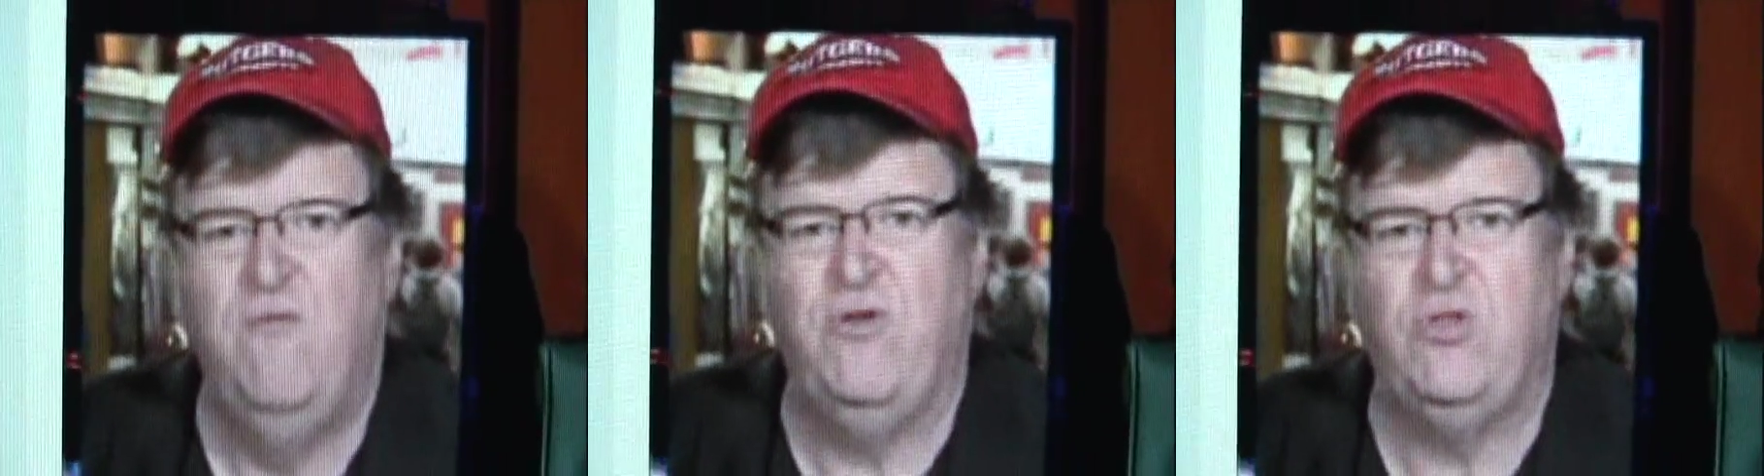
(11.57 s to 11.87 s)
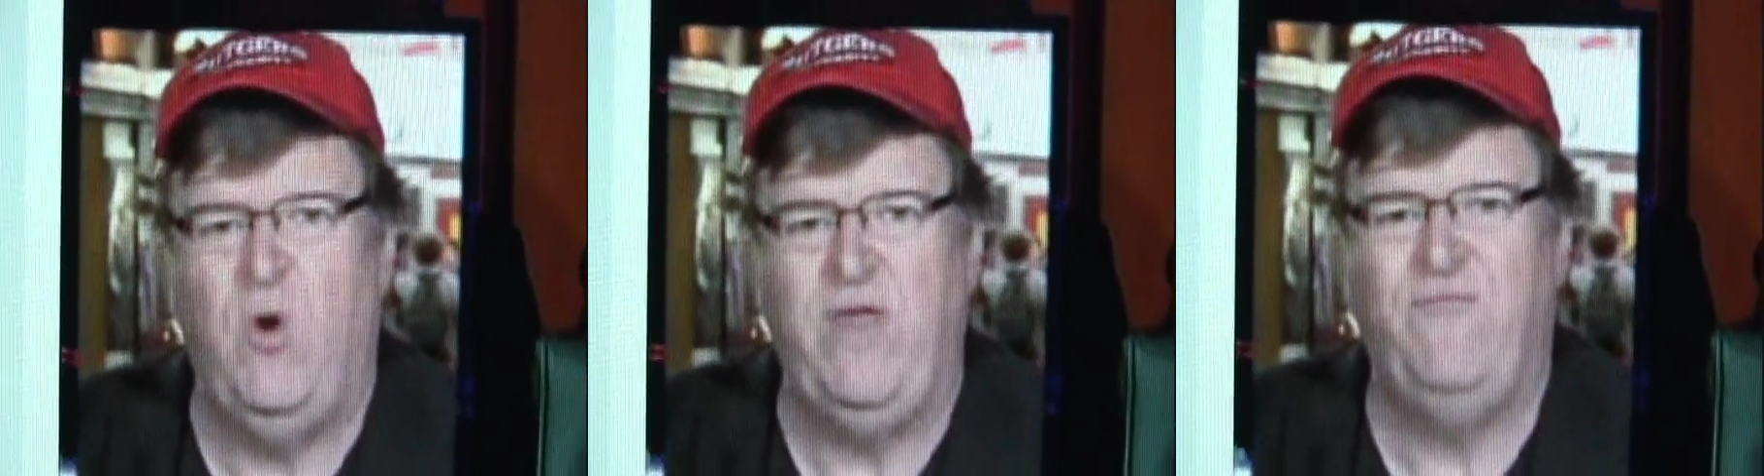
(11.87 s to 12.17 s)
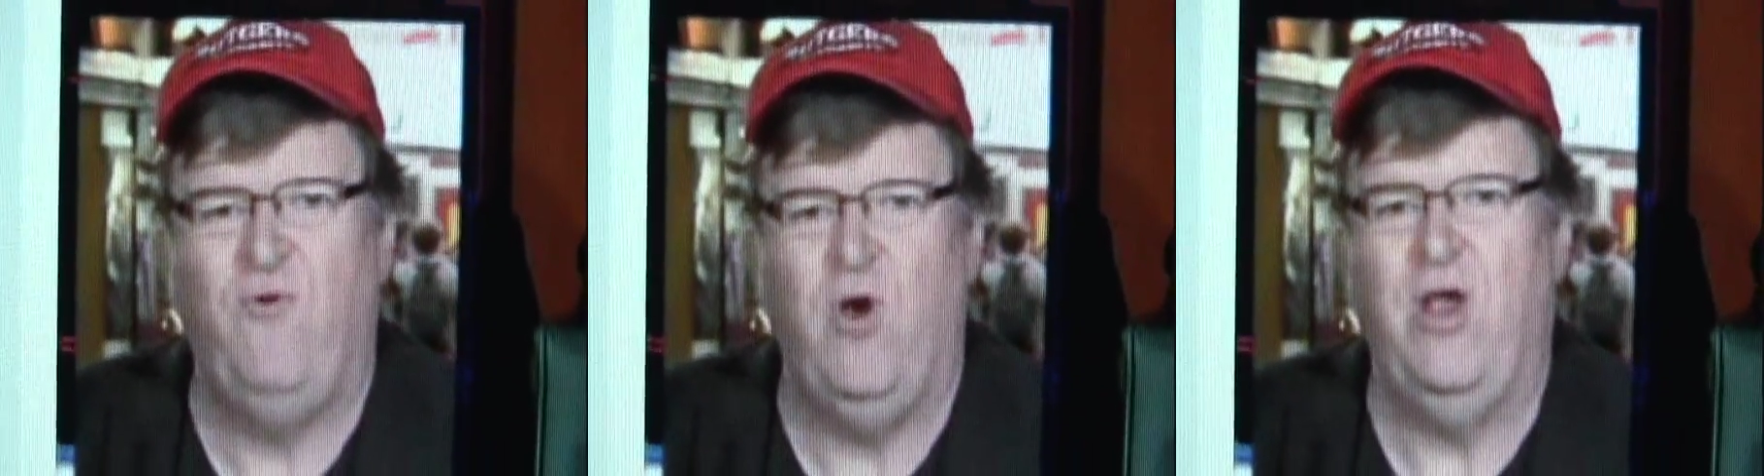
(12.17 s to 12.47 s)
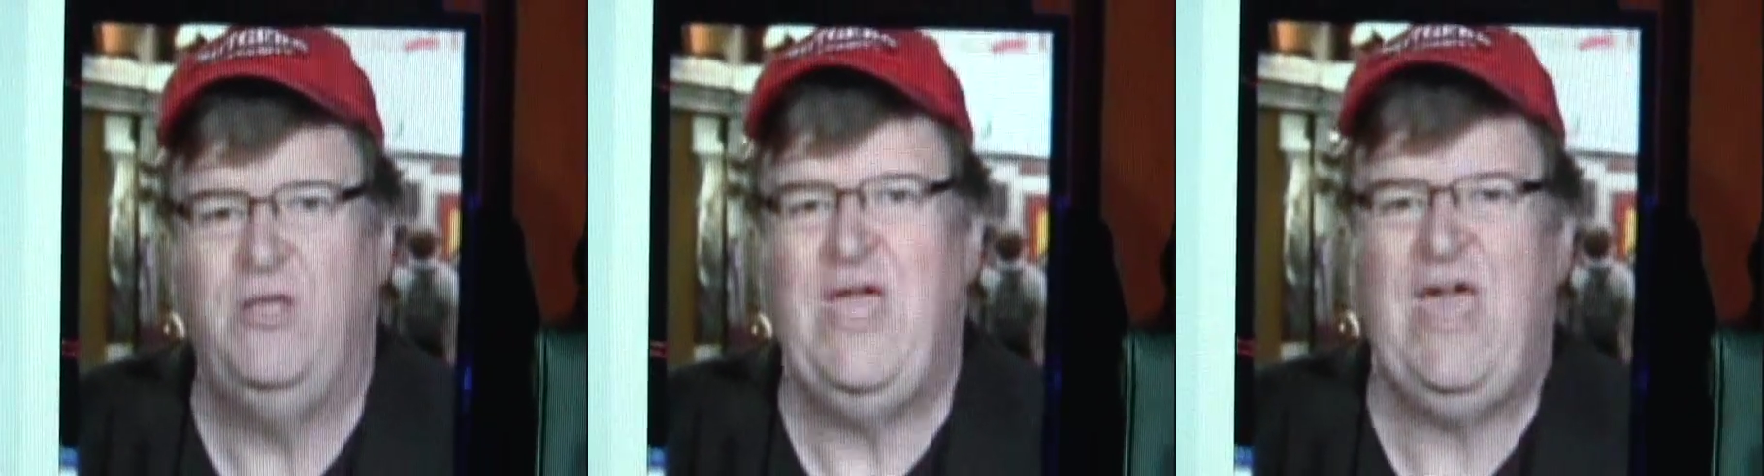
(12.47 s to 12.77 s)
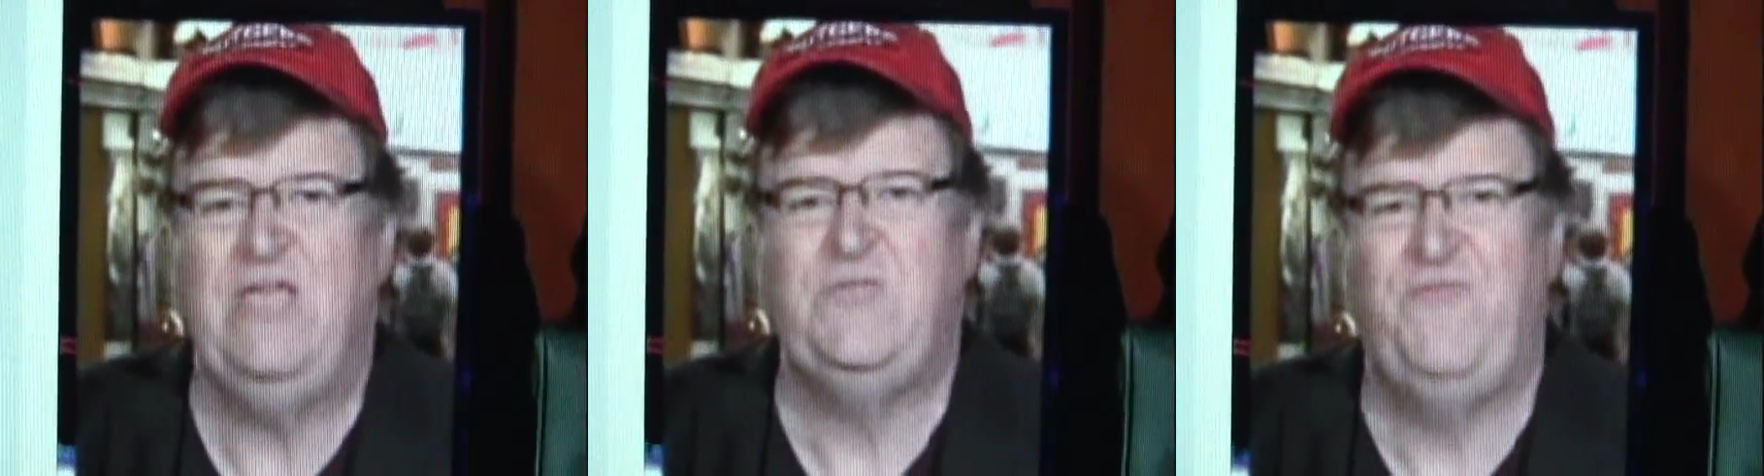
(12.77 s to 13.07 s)
for 24
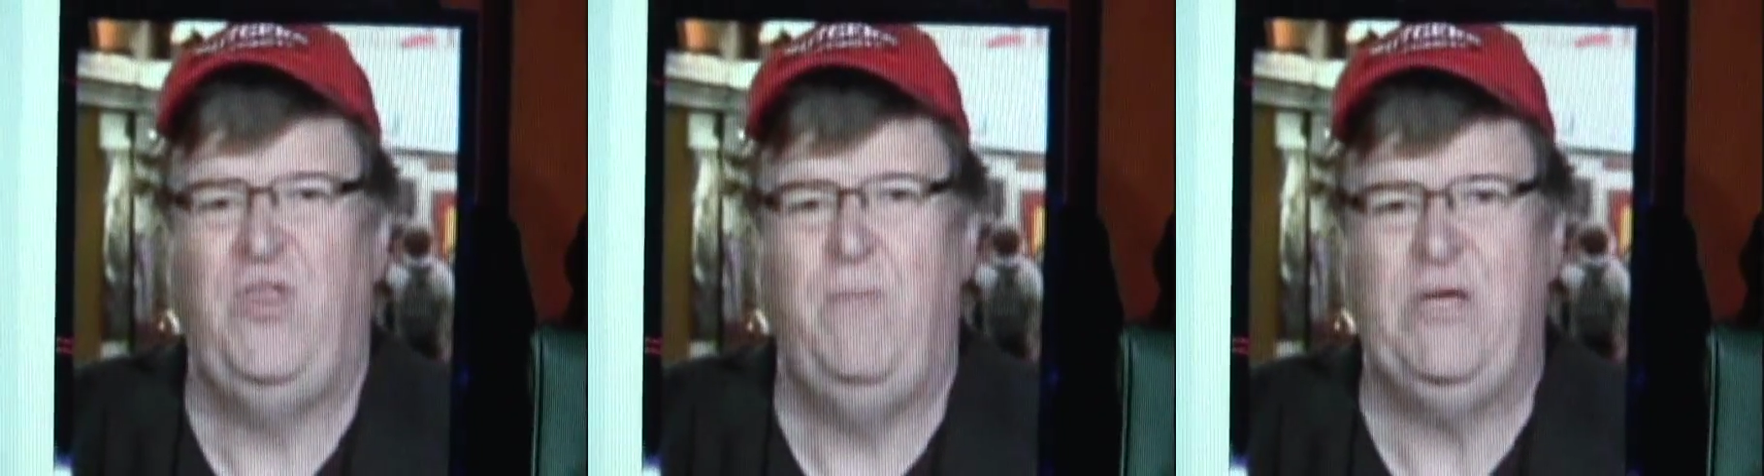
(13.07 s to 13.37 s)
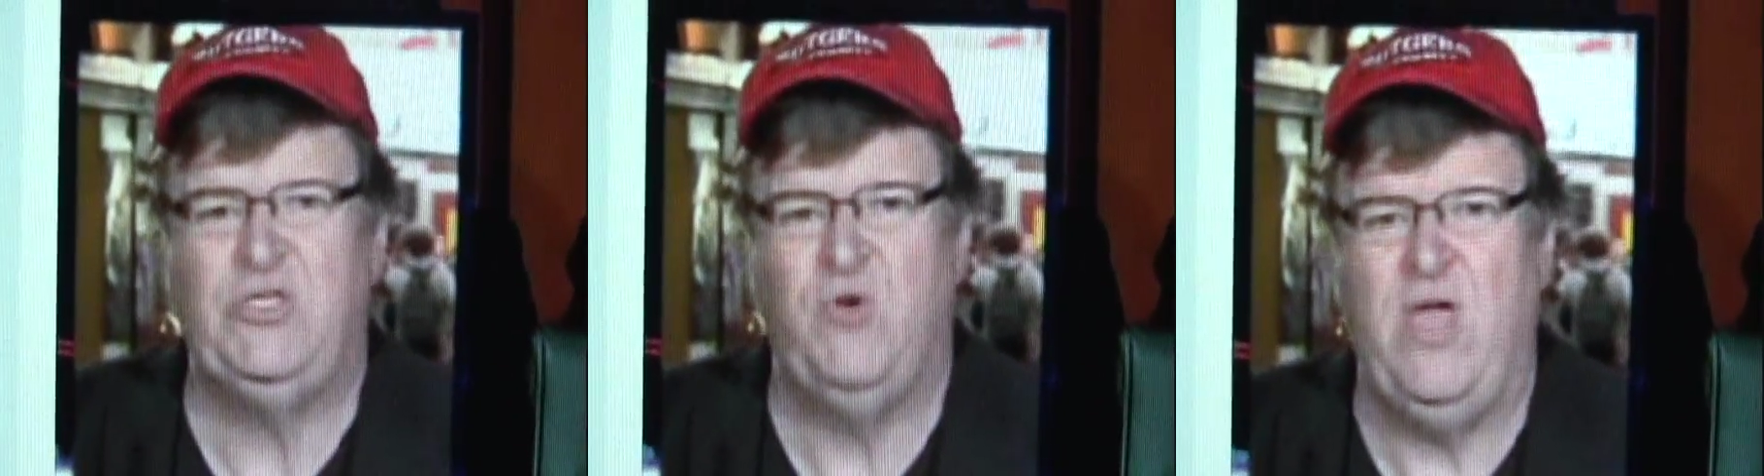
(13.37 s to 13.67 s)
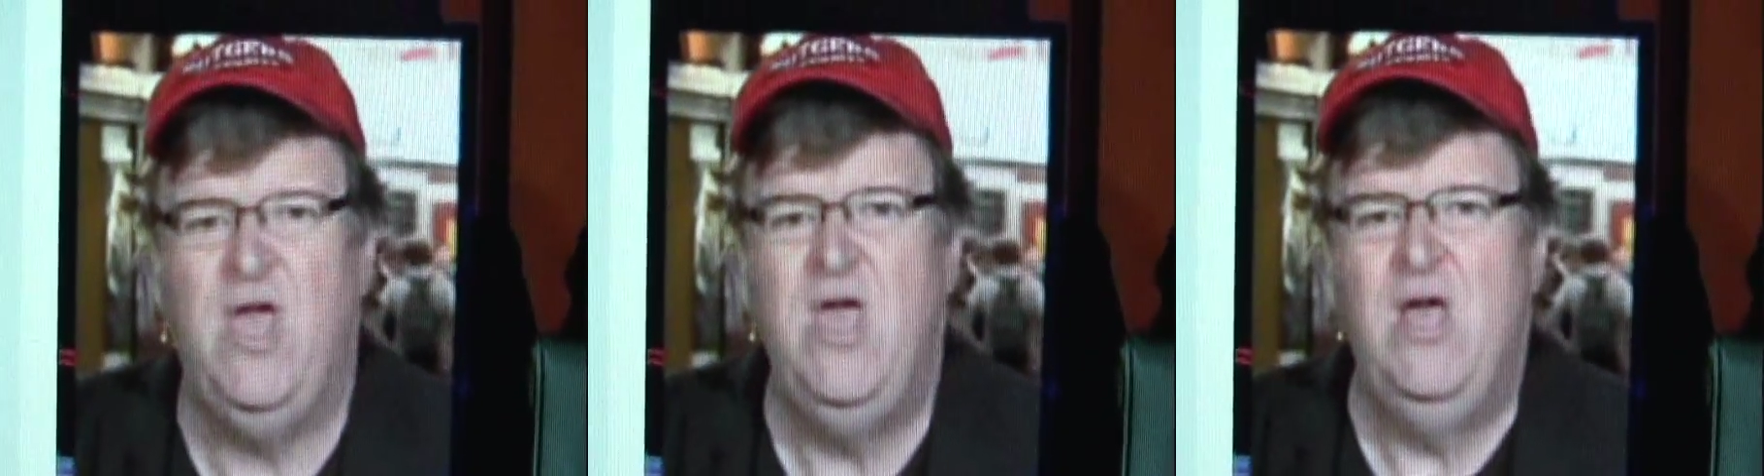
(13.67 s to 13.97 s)
days, filibustering